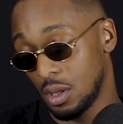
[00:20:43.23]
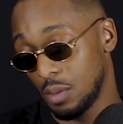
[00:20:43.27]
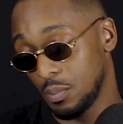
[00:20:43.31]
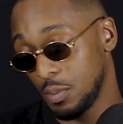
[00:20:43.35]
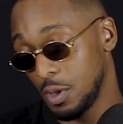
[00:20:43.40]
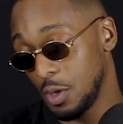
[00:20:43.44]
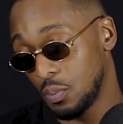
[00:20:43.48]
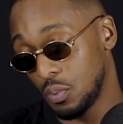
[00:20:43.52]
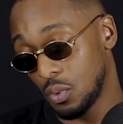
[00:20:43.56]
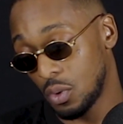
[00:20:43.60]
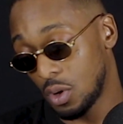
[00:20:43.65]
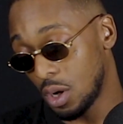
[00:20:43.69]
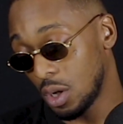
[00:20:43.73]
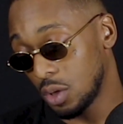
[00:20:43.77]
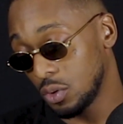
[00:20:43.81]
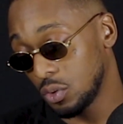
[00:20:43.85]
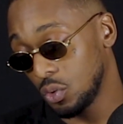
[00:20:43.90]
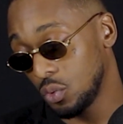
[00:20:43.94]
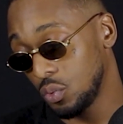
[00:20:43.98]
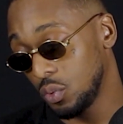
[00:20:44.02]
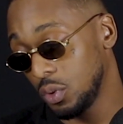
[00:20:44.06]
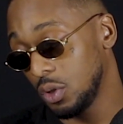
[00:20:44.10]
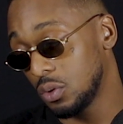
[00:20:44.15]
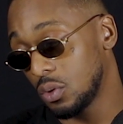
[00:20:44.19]
People can't
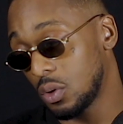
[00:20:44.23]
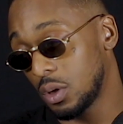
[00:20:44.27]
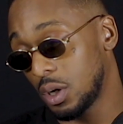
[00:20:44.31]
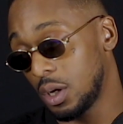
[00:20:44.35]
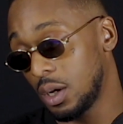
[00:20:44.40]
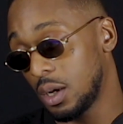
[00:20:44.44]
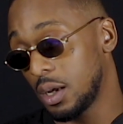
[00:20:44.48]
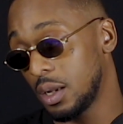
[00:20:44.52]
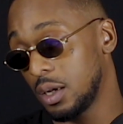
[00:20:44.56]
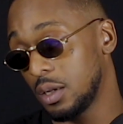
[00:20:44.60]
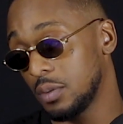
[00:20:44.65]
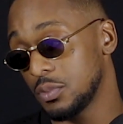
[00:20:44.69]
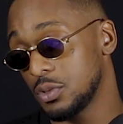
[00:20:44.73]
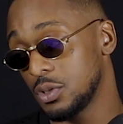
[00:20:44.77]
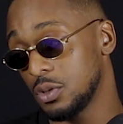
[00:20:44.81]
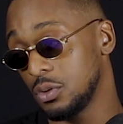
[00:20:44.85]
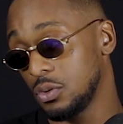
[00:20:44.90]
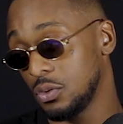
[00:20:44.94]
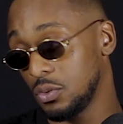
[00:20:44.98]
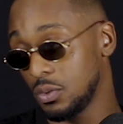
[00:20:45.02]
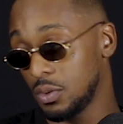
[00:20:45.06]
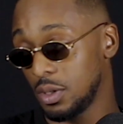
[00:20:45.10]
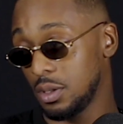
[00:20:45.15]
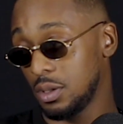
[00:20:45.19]
do what you don't allow them to
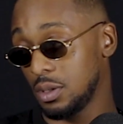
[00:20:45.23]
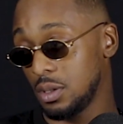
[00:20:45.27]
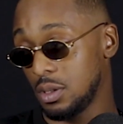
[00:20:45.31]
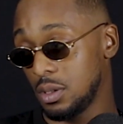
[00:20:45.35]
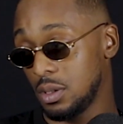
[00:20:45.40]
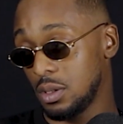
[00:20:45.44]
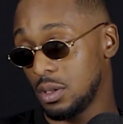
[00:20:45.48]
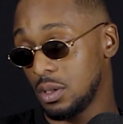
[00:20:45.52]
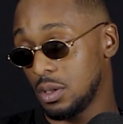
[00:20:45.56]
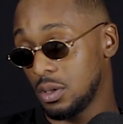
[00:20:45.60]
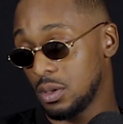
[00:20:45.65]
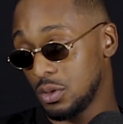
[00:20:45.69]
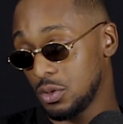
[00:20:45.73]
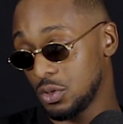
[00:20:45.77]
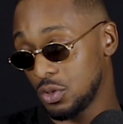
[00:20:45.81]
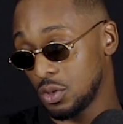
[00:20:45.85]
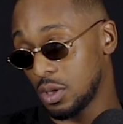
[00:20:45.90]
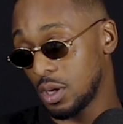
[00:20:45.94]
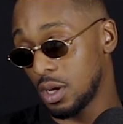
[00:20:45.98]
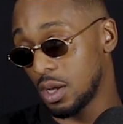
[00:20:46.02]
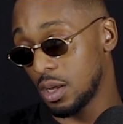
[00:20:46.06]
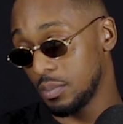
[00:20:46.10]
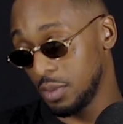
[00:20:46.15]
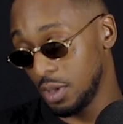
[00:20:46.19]
do, innit? Do you
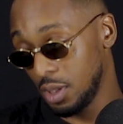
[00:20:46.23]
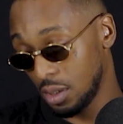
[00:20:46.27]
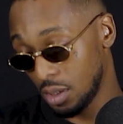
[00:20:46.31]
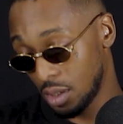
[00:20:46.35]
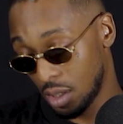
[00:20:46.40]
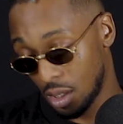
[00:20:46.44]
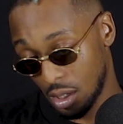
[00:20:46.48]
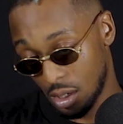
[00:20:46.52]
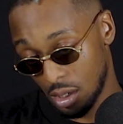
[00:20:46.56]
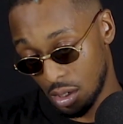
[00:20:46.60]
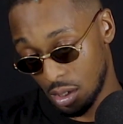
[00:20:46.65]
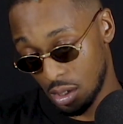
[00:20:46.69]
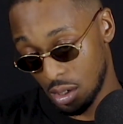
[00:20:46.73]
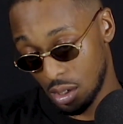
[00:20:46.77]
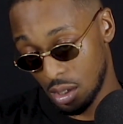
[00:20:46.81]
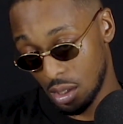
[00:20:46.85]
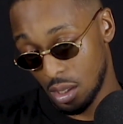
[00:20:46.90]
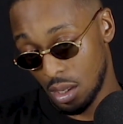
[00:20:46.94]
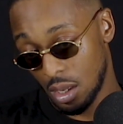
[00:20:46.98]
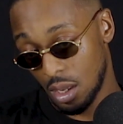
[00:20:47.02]
know what I mean? And